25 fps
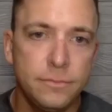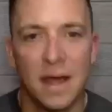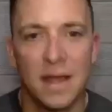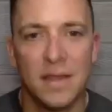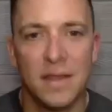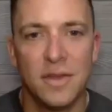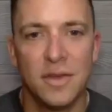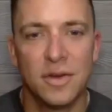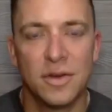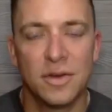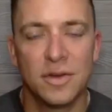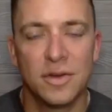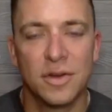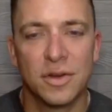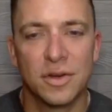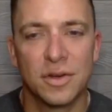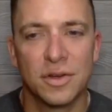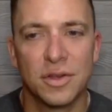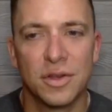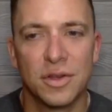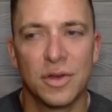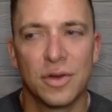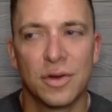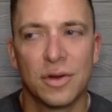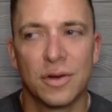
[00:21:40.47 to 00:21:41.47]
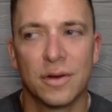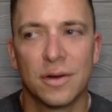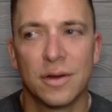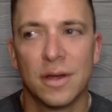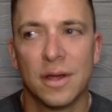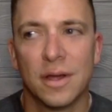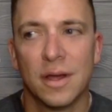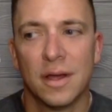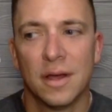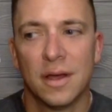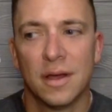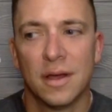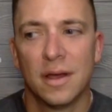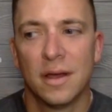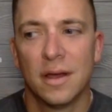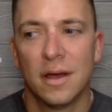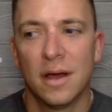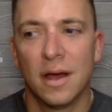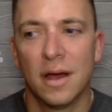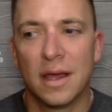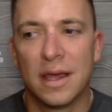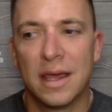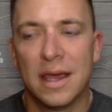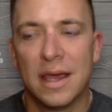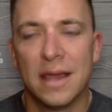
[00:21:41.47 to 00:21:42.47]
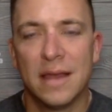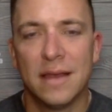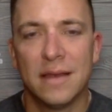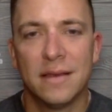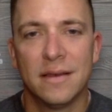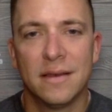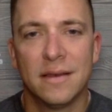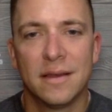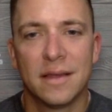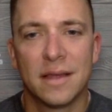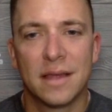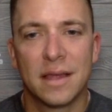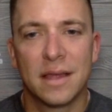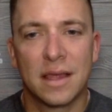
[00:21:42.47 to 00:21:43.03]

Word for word: And you're, you're, you're, again